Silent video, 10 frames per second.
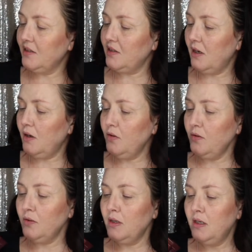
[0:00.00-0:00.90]

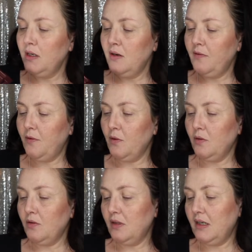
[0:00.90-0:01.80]
So
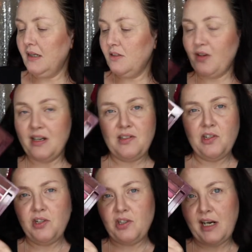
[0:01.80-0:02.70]
for a
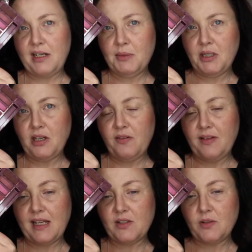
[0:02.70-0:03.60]
transition shade, I'm going to go
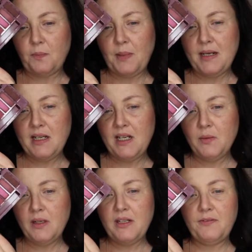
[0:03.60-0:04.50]
for that sort of pinky one.